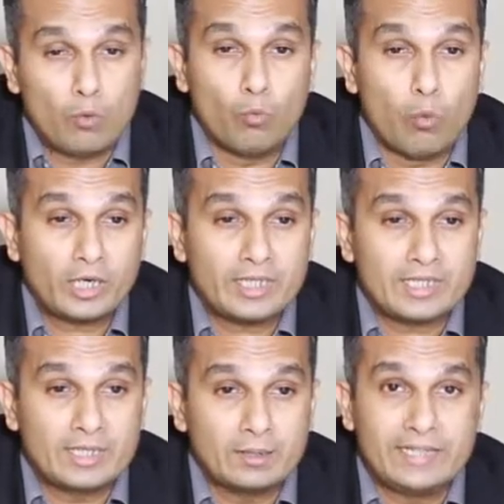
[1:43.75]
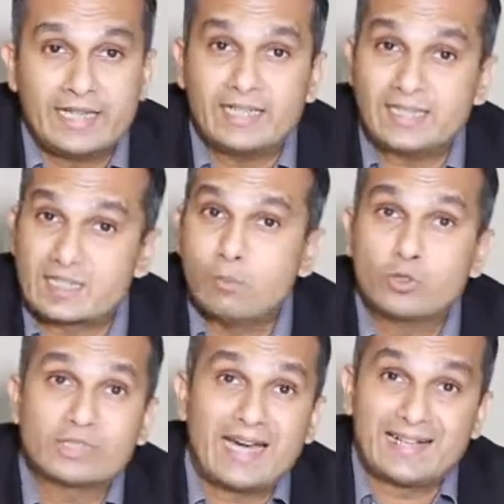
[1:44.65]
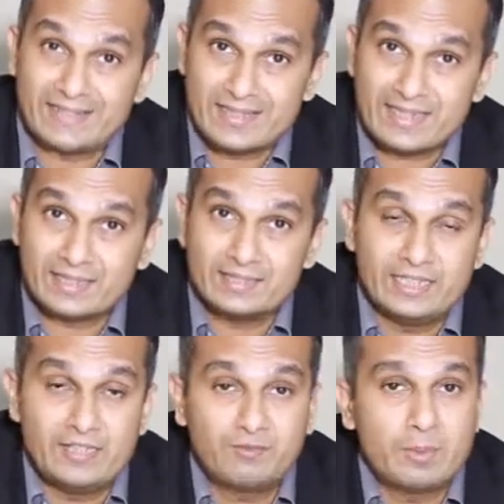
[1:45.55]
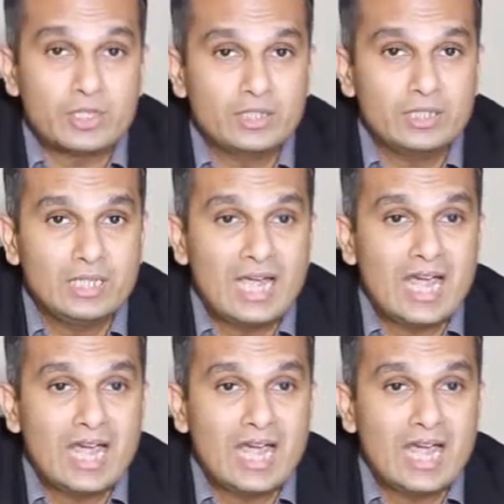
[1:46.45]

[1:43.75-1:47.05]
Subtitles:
what is the data that's most at risk, the information,